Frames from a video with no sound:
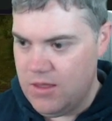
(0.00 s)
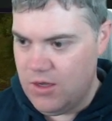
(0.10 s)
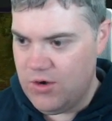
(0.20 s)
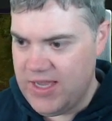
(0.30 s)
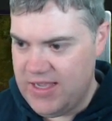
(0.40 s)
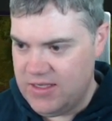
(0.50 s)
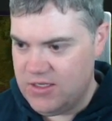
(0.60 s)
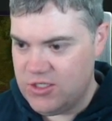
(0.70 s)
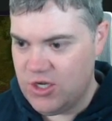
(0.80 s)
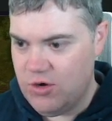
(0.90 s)
Okay,
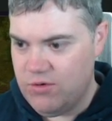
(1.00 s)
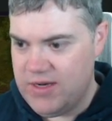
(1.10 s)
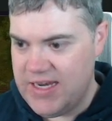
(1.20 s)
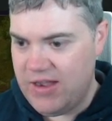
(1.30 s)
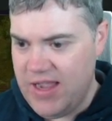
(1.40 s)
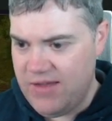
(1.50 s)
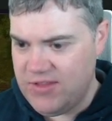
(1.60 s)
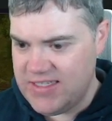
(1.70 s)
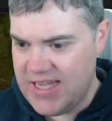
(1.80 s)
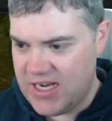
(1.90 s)
so now I have
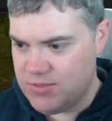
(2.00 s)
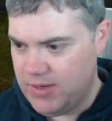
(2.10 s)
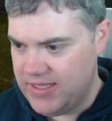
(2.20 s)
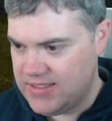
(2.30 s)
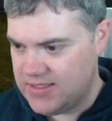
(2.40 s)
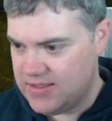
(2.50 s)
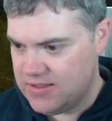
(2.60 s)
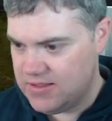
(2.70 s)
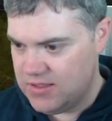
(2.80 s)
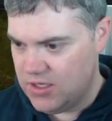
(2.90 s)
these hash bytes.
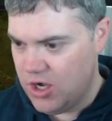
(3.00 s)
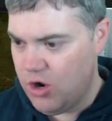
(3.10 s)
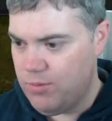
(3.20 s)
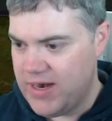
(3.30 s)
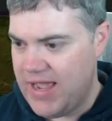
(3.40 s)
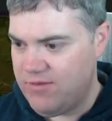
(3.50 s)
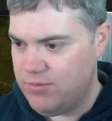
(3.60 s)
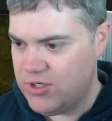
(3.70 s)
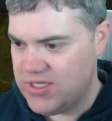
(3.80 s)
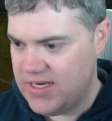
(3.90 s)
Oh, but I haven't
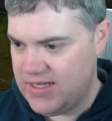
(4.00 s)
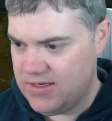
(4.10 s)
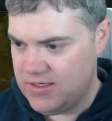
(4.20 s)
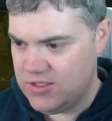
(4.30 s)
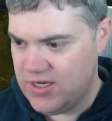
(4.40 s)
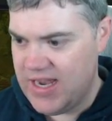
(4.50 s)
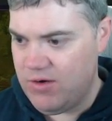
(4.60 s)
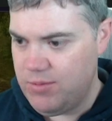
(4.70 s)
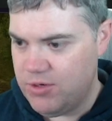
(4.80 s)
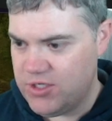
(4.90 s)
pushed it in. So now
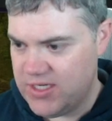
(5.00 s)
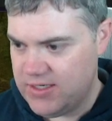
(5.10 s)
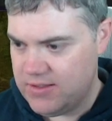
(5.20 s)
we push in.